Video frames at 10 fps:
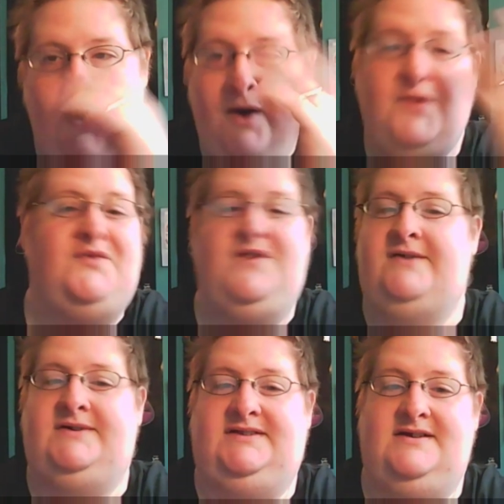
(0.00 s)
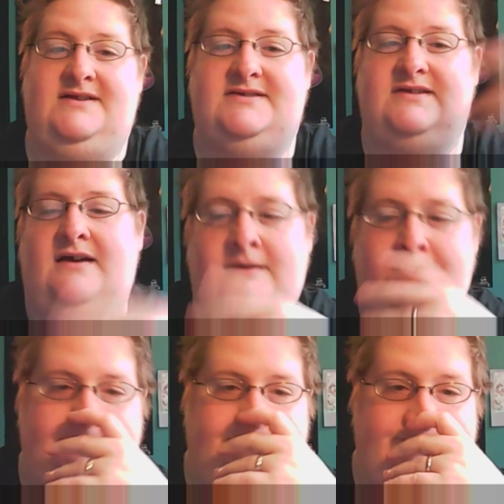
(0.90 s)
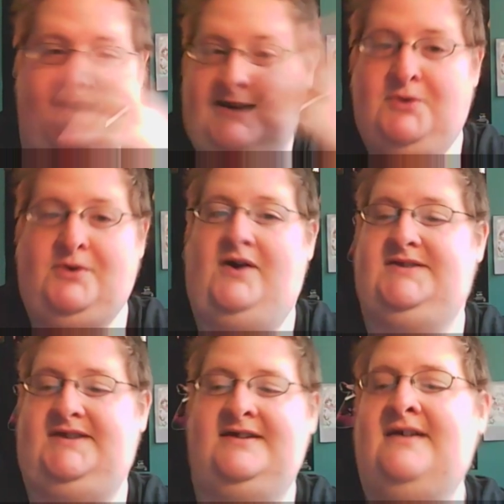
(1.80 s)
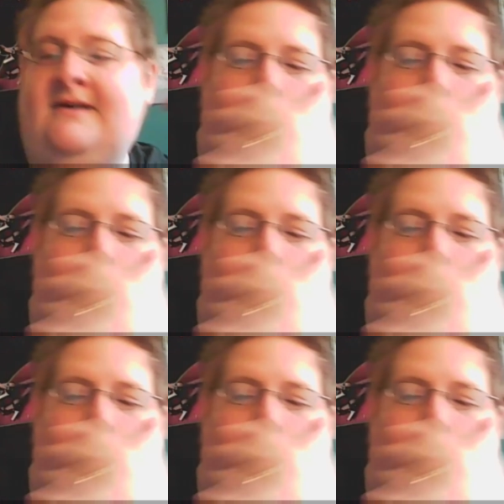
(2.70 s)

other favorite things. Animal Crossing.